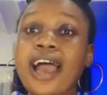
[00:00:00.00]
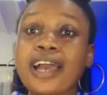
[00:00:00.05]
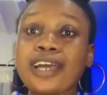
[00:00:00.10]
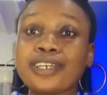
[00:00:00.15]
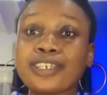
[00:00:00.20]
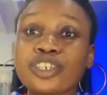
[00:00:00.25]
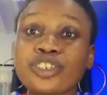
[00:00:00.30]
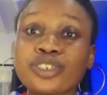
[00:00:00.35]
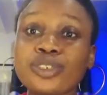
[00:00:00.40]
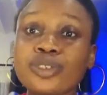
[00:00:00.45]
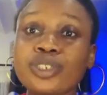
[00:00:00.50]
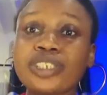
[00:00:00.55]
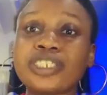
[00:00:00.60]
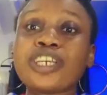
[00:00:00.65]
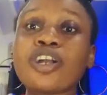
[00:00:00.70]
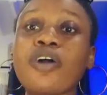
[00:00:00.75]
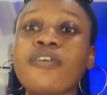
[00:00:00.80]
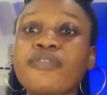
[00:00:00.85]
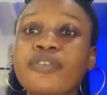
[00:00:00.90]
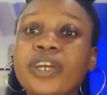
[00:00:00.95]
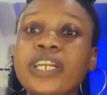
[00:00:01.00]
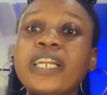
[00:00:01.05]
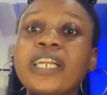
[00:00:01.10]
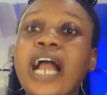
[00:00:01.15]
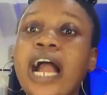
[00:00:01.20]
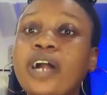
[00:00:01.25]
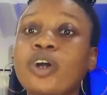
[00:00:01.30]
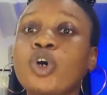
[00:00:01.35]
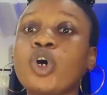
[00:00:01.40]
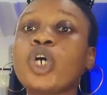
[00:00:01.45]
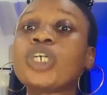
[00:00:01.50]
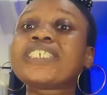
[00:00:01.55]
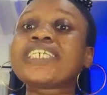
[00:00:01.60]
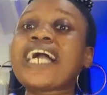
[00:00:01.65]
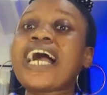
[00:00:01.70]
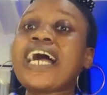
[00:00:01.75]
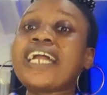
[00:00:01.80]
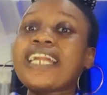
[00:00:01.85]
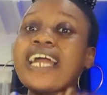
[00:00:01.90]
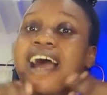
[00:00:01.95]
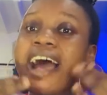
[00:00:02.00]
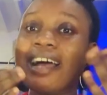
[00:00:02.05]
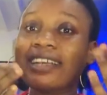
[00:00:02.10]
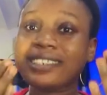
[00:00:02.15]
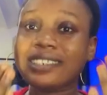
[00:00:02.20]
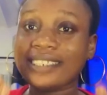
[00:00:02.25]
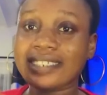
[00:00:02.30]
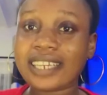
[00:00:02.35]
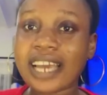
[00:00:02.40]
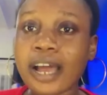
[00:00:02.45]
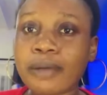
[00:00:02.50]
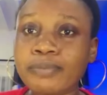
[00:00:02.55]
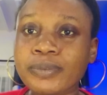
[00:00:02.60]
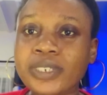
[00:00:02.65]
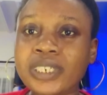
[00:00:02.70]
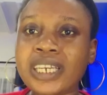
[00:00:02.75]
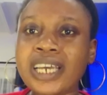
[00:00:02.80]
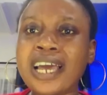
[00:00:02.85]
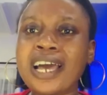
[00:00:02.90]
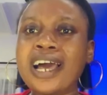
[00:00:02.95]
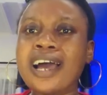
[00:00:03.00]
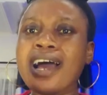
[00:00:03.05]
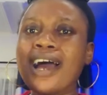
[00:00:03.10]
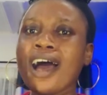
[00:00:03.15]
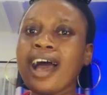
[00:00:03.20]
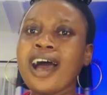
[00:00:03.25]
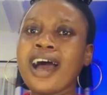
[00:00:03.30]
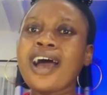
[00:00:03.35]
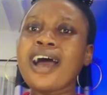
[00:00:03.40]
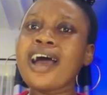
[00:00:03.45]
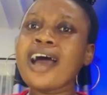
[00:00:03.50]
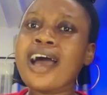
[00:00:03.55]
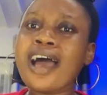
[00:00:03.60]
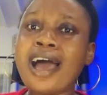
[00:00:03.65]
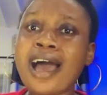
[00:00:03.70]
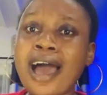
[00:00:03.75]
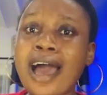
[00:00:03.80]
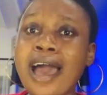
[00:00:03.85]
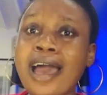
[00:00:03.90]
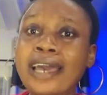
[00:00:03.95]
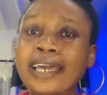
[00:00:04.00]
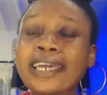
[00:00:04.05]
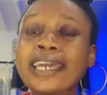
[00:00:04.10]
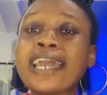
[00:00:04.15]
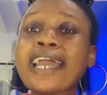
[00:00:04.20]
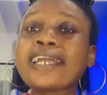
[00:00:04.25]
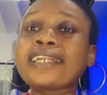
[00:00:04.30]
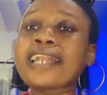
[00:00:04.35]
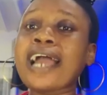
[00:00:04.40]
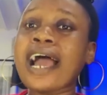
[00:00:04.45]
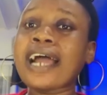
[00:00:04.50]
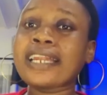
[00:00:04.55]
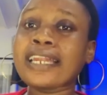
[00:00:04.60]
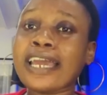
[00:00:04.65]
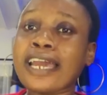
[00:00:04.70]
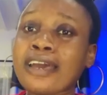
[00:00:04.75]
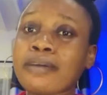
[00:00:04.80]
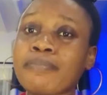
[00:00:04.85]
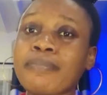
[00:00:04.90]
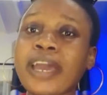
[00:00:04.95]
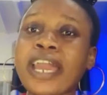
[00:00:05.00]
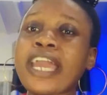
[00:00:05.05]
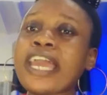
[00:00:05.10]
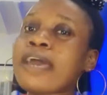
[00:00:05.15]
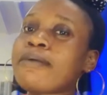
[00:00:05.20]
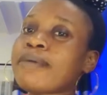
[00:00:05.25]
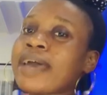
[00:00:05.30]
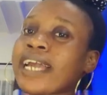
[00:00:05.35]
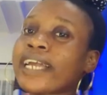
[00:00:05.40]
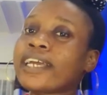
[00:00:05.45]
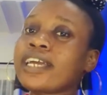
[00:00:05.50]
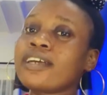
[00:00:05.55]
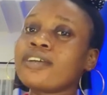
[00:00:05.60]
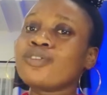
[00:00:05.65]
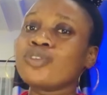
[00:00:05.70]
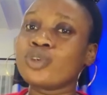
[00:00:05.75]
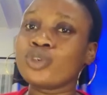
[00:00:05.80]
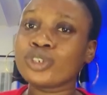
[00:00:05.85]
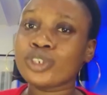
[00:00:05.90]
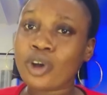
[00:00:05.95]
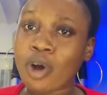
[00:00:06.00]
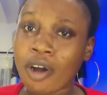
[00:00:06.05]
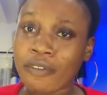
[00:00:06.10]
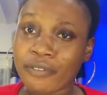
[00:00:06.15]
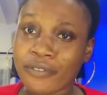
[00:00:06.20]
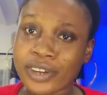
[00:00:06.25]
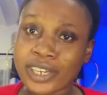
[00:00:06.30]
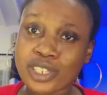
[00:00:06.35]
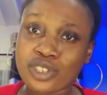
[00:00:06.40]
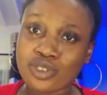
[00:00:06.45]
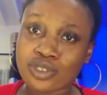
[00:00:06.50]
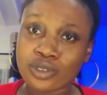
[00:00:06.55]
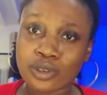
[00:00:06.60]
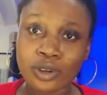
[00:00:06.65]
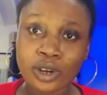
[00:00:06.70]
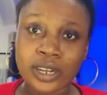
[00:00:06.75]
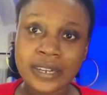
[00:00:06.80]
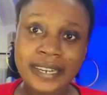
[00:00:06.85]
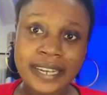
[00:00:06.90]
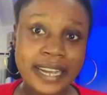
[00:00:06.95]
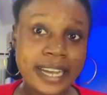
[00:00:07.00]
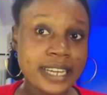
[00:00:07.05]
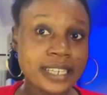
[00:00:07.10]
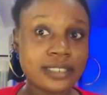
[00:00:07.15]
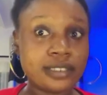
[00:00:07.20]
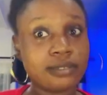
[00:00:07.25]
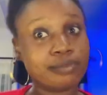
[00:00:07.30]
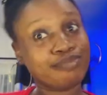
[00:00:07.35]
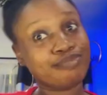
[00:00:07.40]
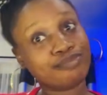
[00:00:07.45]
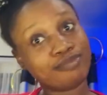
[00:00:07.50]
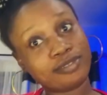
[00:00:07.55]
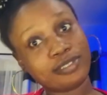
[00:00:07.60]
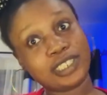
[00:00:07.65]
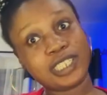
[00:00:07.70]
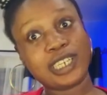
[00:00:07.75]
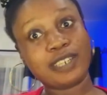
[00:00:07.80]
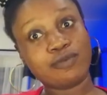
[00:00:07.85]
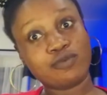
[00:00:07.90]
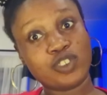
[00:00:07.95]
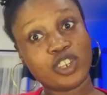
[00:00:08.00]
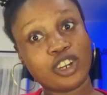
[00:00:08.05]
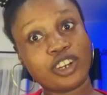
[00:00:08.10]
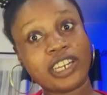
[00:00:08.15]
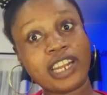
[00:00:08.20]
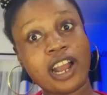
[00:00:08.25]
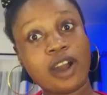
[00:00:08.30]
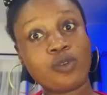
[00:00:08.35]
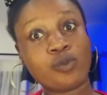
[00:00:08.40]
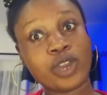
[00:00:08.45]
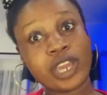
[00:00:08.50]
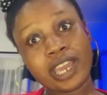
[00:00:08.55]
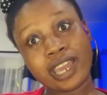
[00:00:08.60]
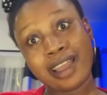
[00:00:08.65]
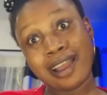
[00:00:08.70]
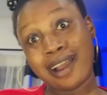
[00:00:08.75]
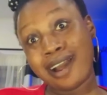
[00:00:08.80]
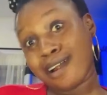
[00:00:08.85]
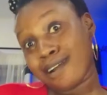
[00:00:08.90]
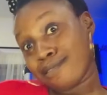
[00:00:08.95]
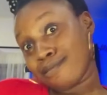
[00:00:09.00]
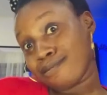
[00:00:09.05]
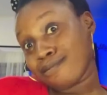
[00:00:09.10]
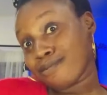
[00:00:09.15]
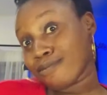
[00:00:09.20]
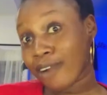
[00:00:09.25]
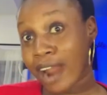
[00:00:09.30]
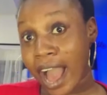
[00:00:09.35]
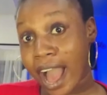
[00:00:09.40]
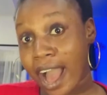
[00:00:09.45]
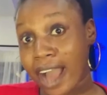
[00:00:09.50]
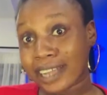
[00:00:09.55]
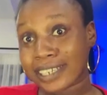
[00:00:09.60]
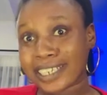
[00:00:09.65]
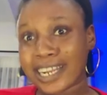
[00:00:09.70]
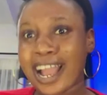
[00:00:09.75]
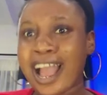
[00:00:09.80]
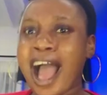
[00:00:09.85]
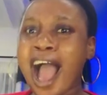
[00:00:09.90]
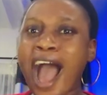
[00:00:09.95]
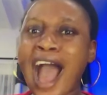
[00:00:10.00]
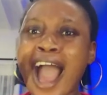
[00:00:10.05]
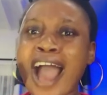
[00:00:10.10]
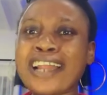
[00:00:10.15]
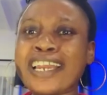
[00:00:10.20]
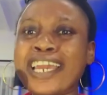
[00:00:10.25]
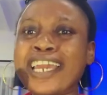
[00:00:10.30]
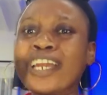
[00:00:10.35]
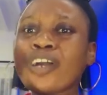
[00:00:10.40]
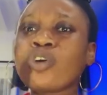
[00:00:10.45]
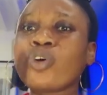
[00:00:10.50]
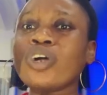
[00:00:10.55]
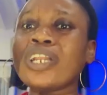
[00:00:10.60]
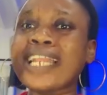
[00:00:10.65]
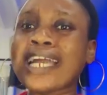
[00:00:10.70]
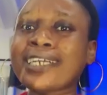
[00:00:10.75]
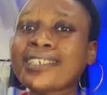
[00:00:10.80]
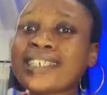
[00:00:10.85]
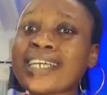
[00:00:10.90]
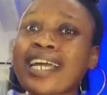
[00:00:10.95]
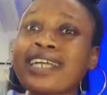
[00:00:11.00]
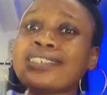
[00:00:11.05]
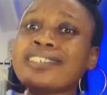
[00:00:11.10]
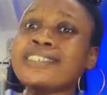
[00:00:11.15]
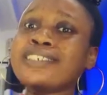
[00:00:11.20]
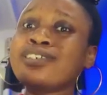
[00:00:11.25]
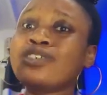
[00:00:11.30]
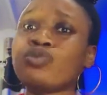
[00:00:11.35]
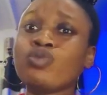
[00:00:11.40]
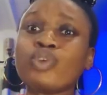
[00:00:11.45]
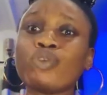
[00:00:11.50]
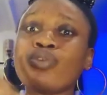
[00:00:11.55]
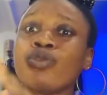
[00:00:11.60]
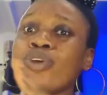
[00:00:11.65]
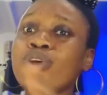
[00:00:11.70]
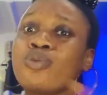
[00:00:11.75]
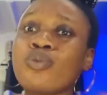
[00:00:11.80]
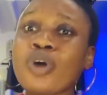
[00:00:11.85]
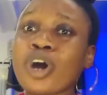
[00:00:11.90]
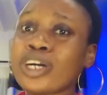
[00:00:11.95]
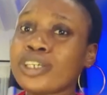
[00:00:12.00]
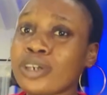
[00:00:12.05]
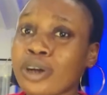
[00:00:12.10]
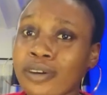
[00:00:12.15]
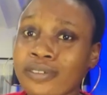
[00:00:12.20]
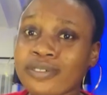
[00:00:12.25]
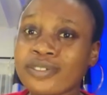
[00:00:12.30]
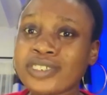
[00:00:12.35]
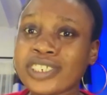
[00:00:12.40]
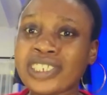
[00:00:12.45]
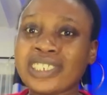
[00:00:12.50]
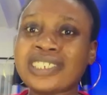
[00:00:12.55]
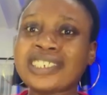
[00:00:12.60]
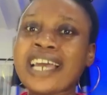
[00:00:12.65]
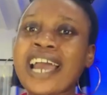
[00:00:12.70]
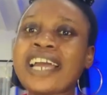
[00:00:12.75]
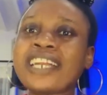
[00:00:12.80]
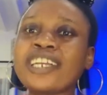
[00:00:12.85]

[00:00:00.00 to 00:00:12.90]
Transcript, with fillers: Is the offering that God can accept? Cain and Abel. Abel gave good offering to God. Cain gave the other way round and he collected the reward of it any